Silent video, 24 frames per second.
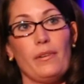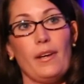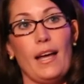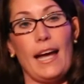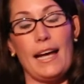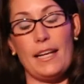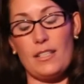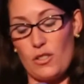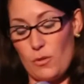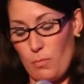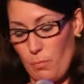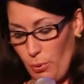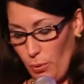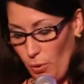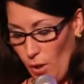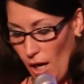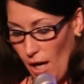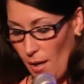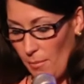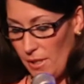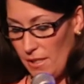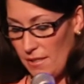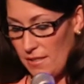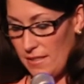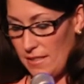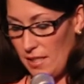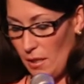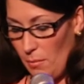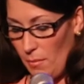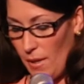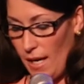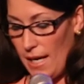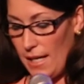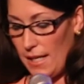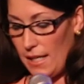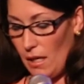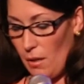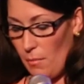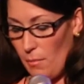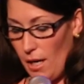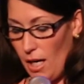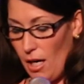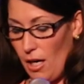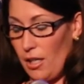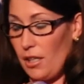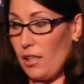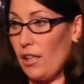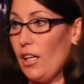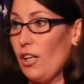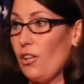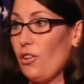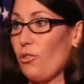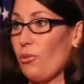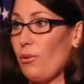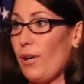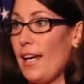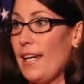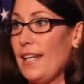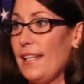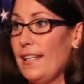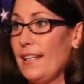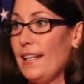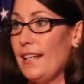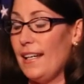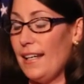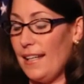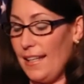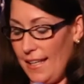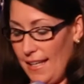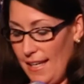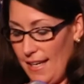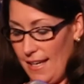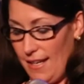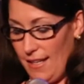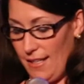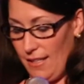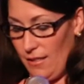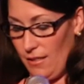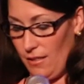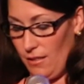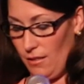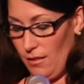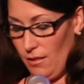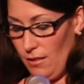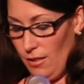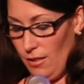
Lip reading: has promised to make America great again.